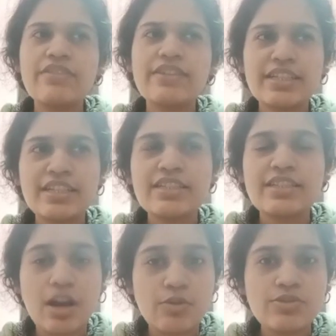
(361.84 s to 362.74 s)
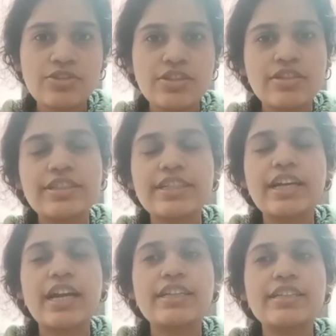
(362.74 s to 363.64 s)
any doubts
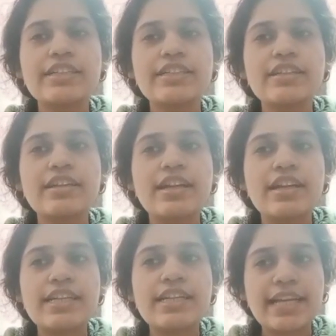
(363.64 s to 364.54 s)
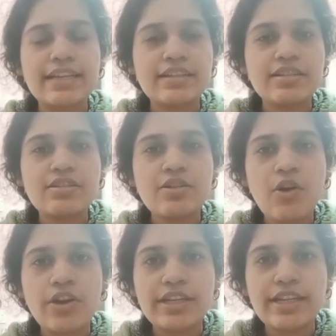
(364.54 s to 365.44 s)
regarding technical
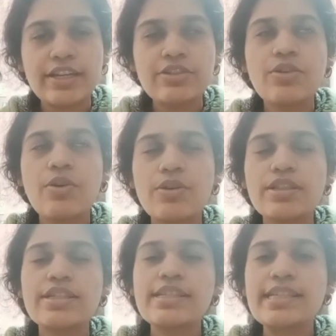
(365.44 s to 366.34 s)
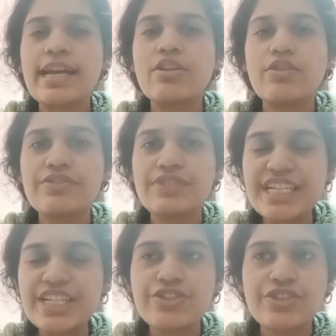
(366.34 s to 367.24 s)
content or their style of
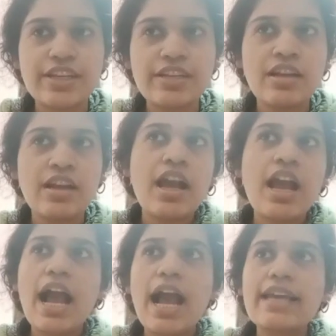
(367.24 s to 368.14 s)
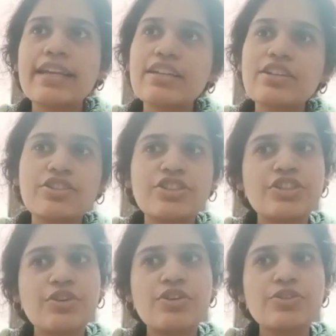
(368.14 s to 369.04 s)
teaching, I can
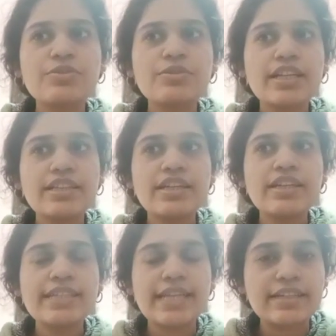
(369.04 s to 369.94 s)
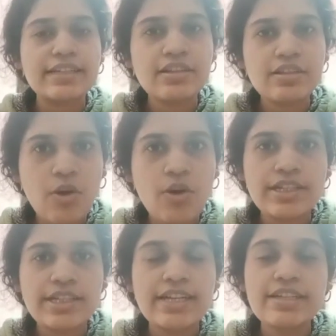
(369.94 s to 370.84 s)
assure you that their technical
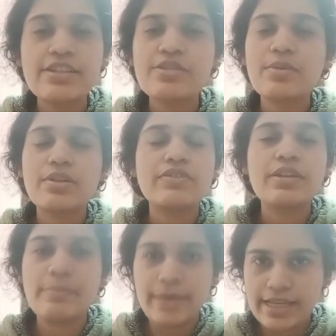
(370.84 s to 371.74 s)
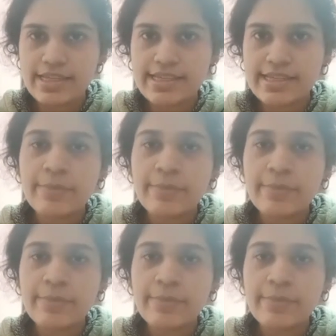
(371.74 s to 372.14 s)
content is one of the best.